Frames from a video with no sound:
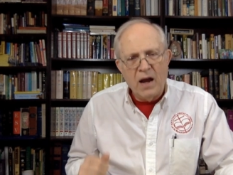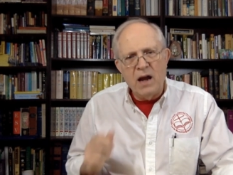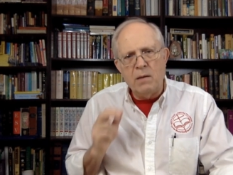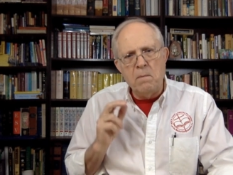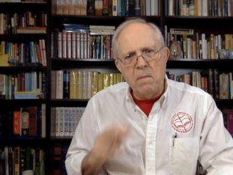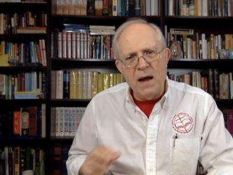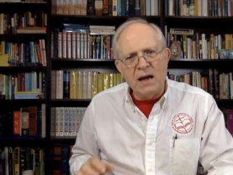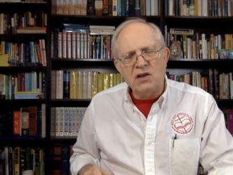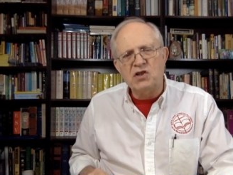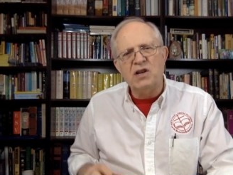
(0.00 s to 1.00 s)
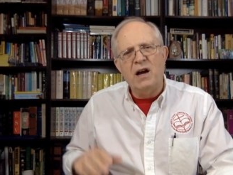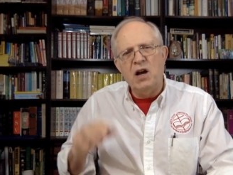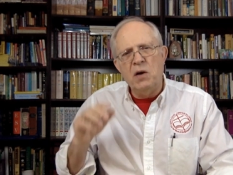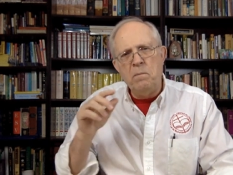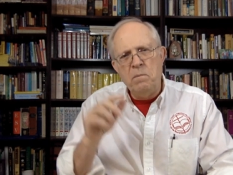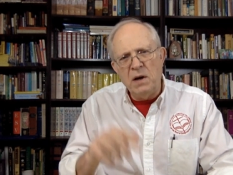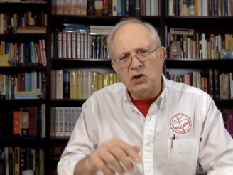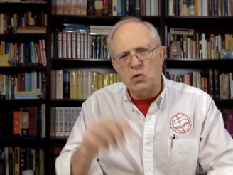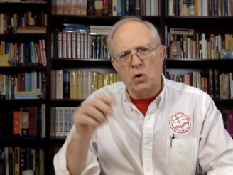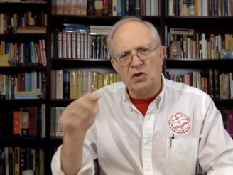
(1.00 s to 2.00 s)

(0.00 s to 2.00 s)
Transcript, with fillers: it makes habitual